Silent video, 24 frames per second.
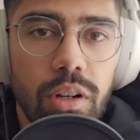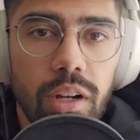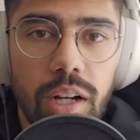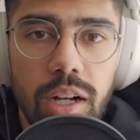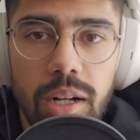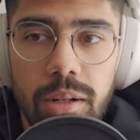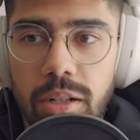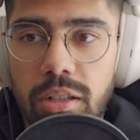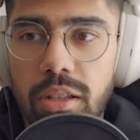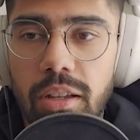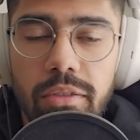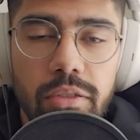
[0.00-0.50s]

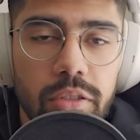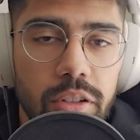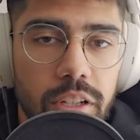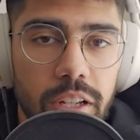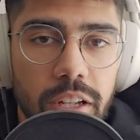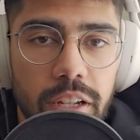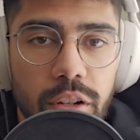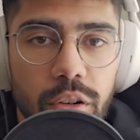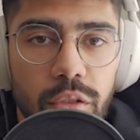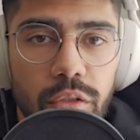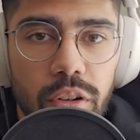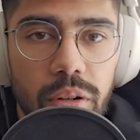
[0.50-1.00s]
I'll definitely
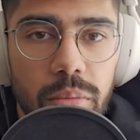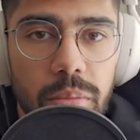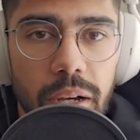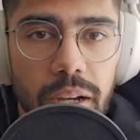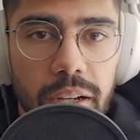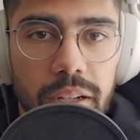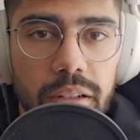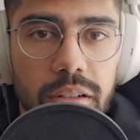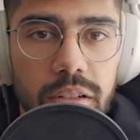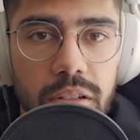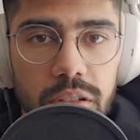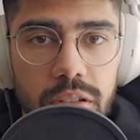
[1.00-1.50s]
take your
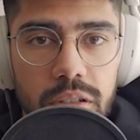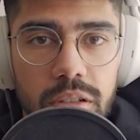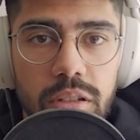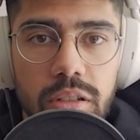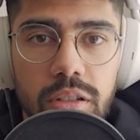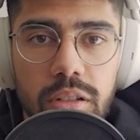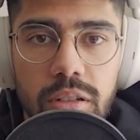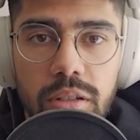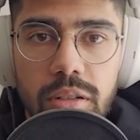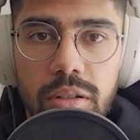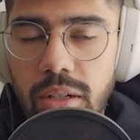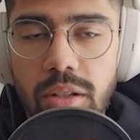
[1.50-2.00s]
feedback
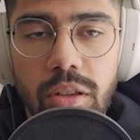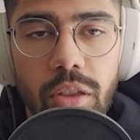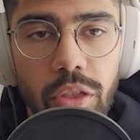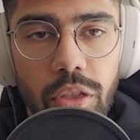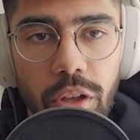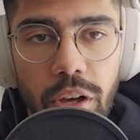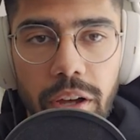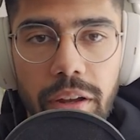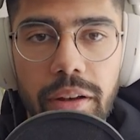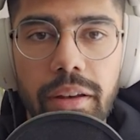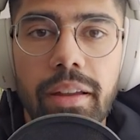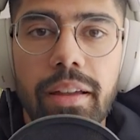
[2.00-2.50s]
into
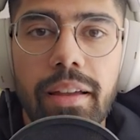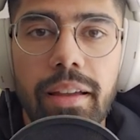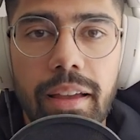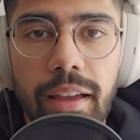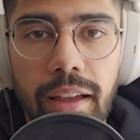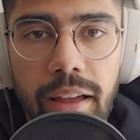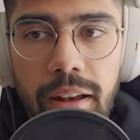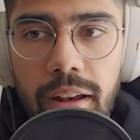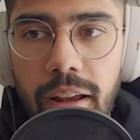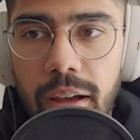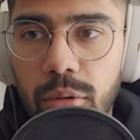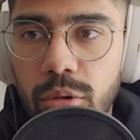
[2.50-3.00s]
thought,
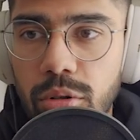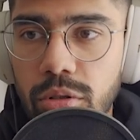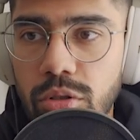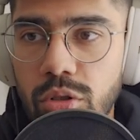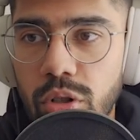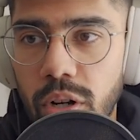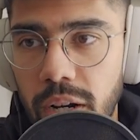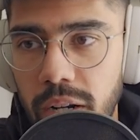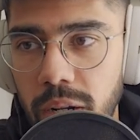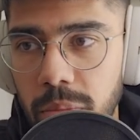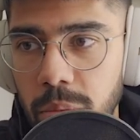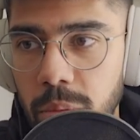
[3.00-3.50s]
and I will
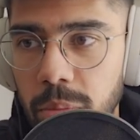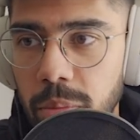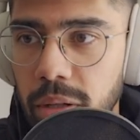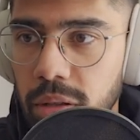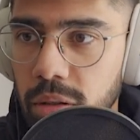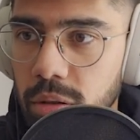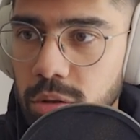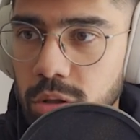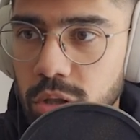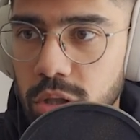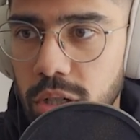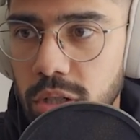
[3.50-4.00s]
try and implement
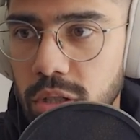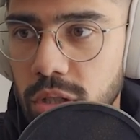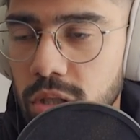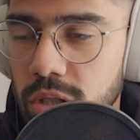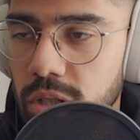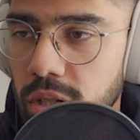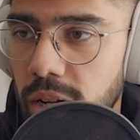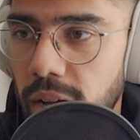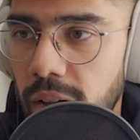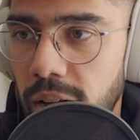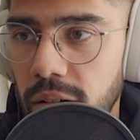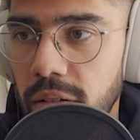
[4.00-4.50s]
those changes
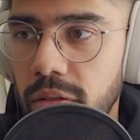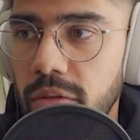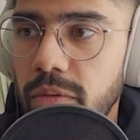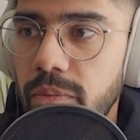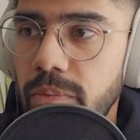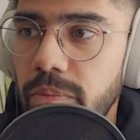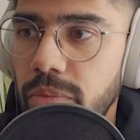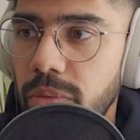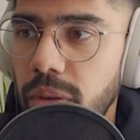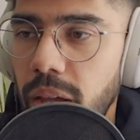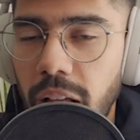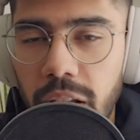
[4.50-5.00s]
to kind of
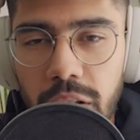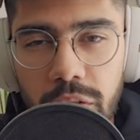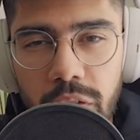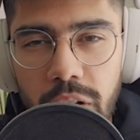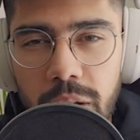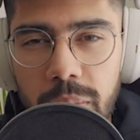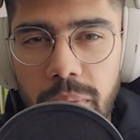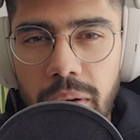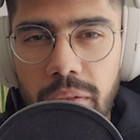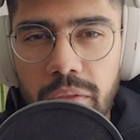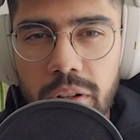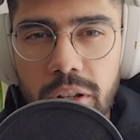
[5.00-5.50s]

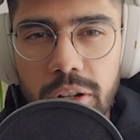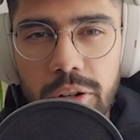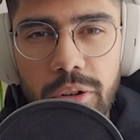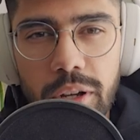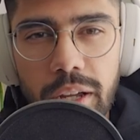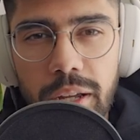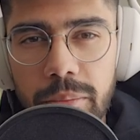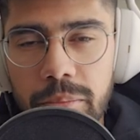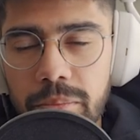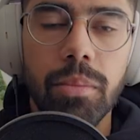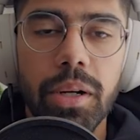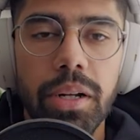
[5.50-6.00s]
elevate my video
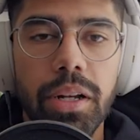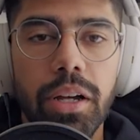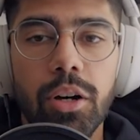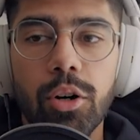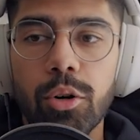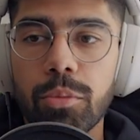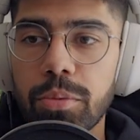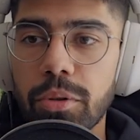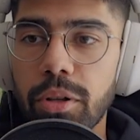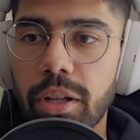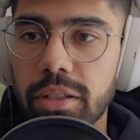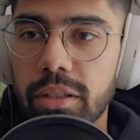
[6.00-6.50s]
game. But I
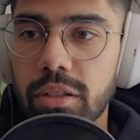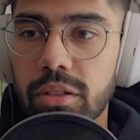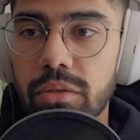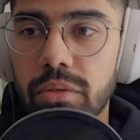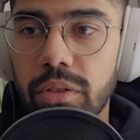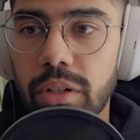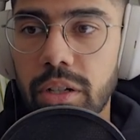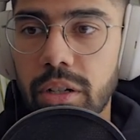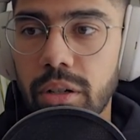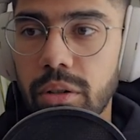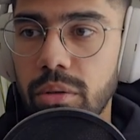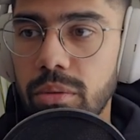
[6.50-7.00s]
hope you liked this
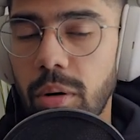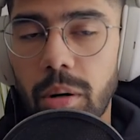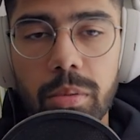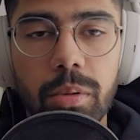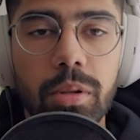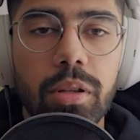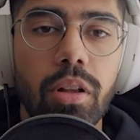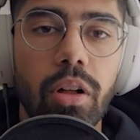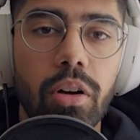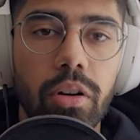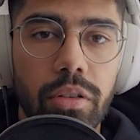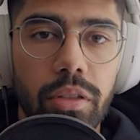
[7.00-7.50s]
video.
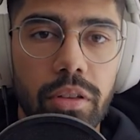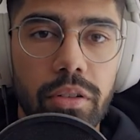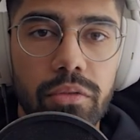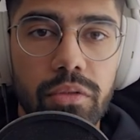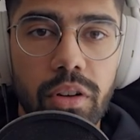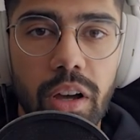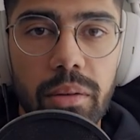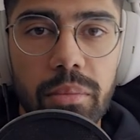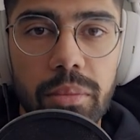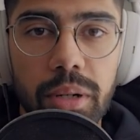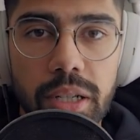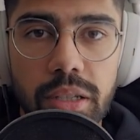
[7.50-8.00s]
Probably longer than
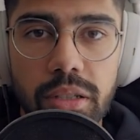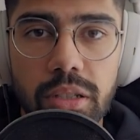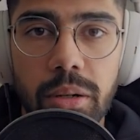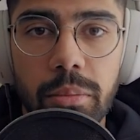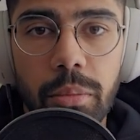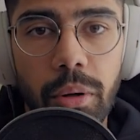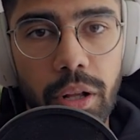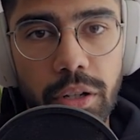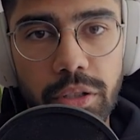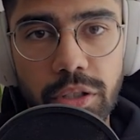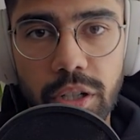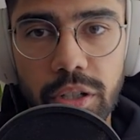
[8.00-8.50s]
5 minutes. I
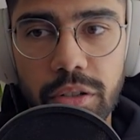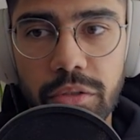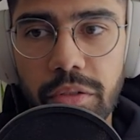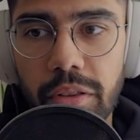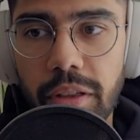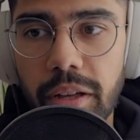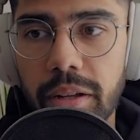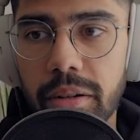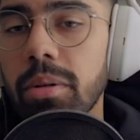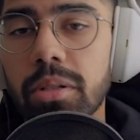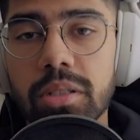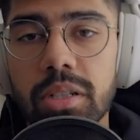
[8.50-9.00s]
apologize for
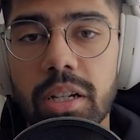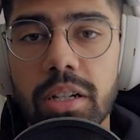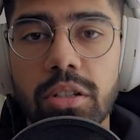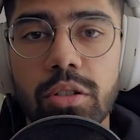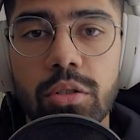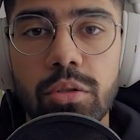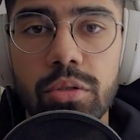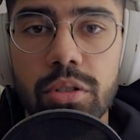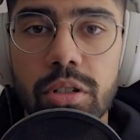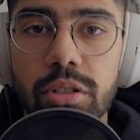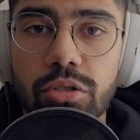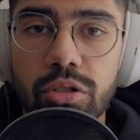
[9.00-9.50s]
that. But stay
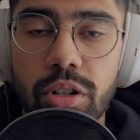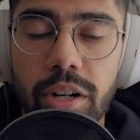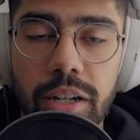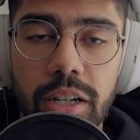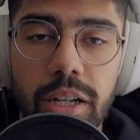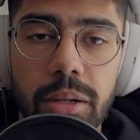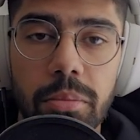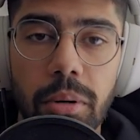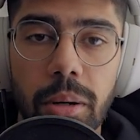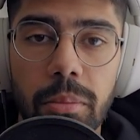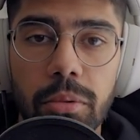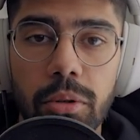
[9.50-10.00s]
tuned. I'll try and
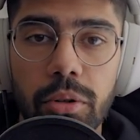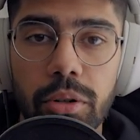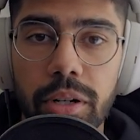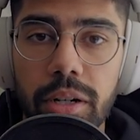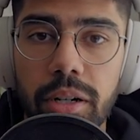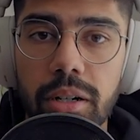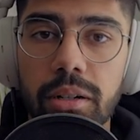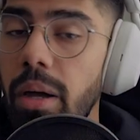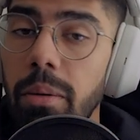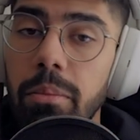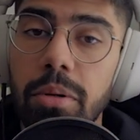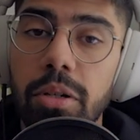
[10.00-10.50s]
keep
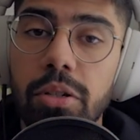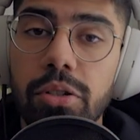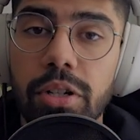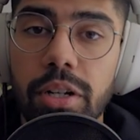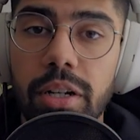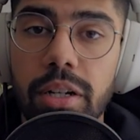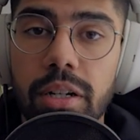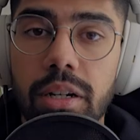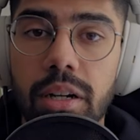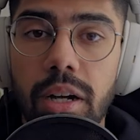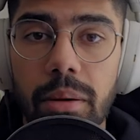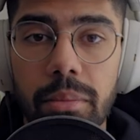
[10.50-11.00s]
uploading. I'm
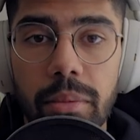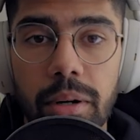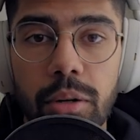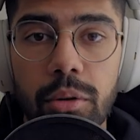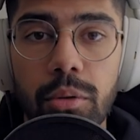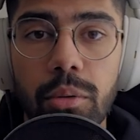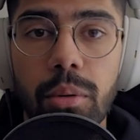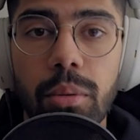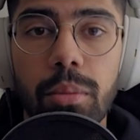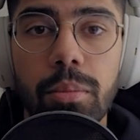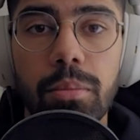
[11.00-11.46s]
PJ. I'm out.